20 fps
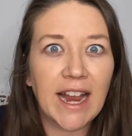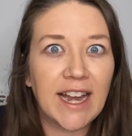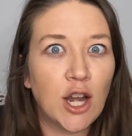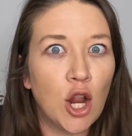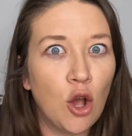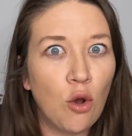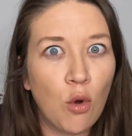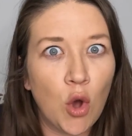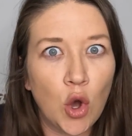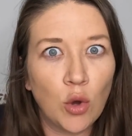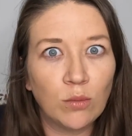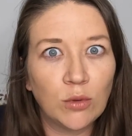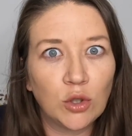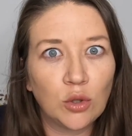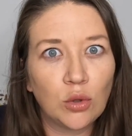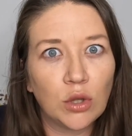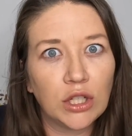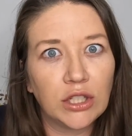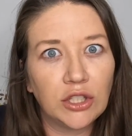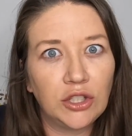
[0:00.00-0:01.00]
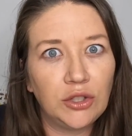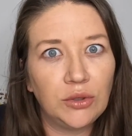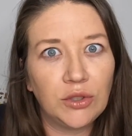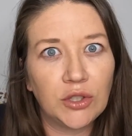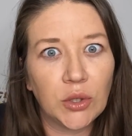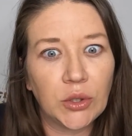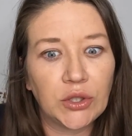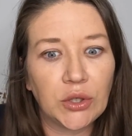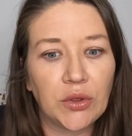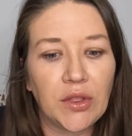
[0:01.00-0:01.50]
I know homeschoolers do
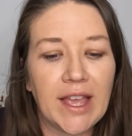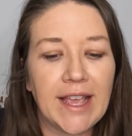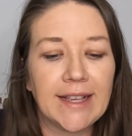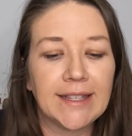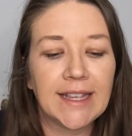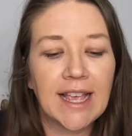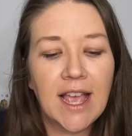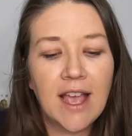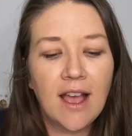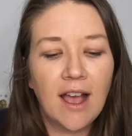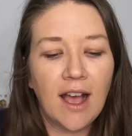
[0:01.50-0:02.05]
social things.